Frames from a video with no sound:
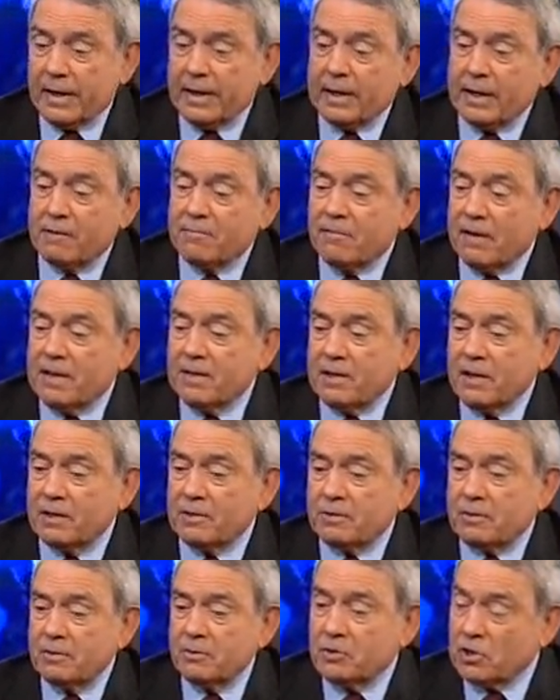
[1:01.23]
and I find it
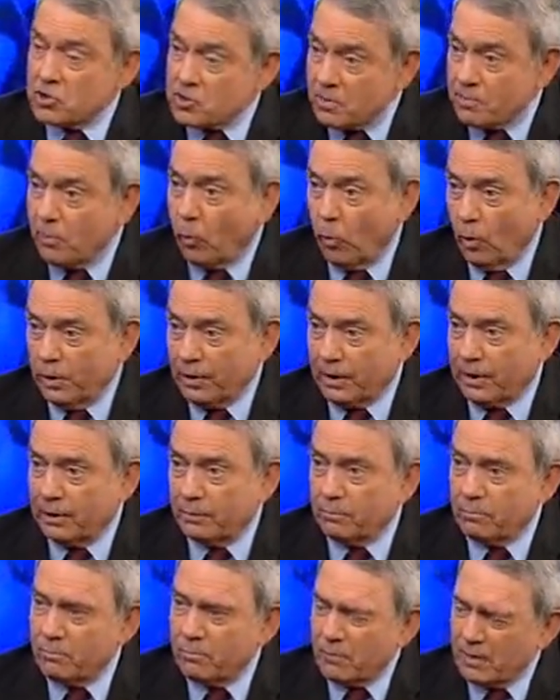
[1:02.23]

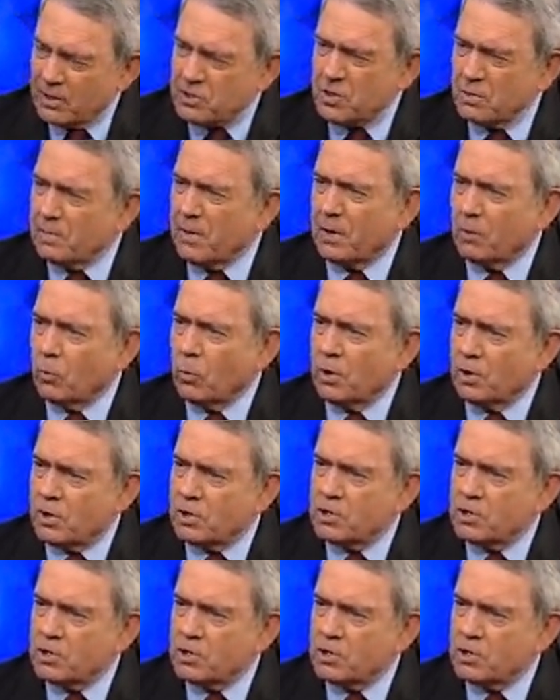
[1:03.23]
disappointing. That's a better word,